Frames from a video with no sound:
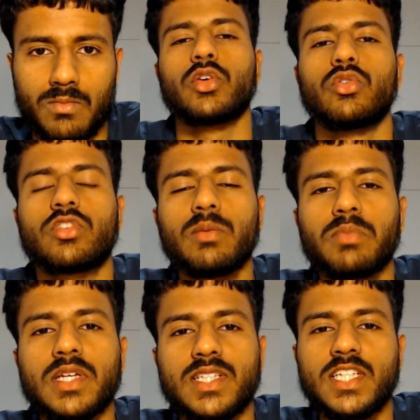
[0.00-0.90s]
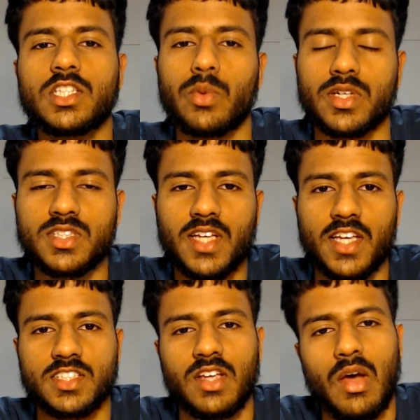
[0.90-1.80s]
You simply need to
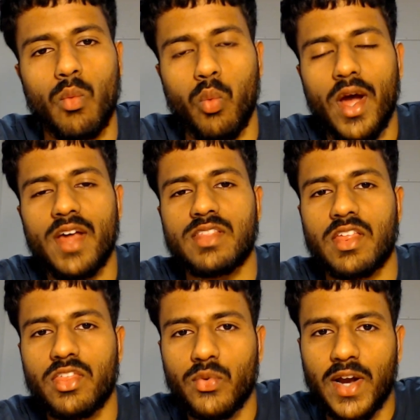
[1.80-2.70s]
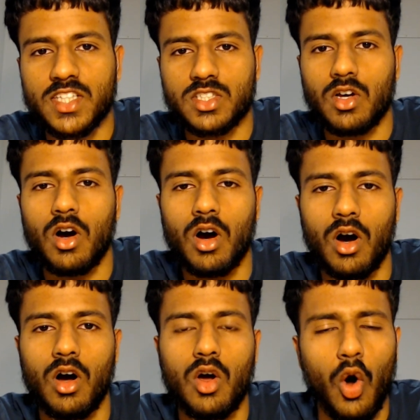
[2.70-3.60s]
assess where the threats
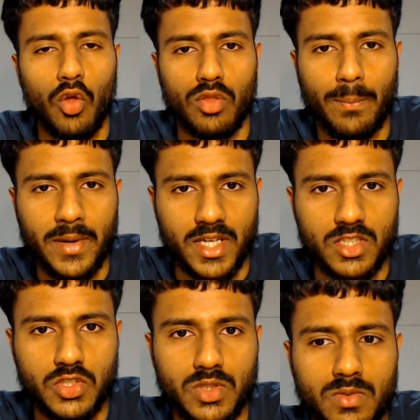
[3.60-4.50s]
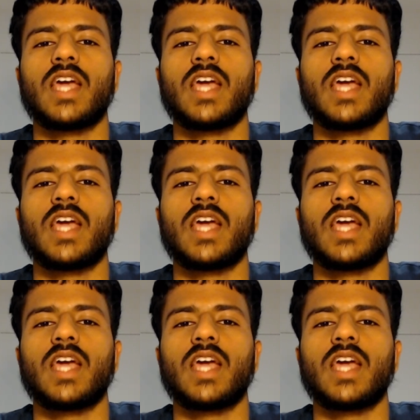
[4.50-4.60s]
are on the pitch.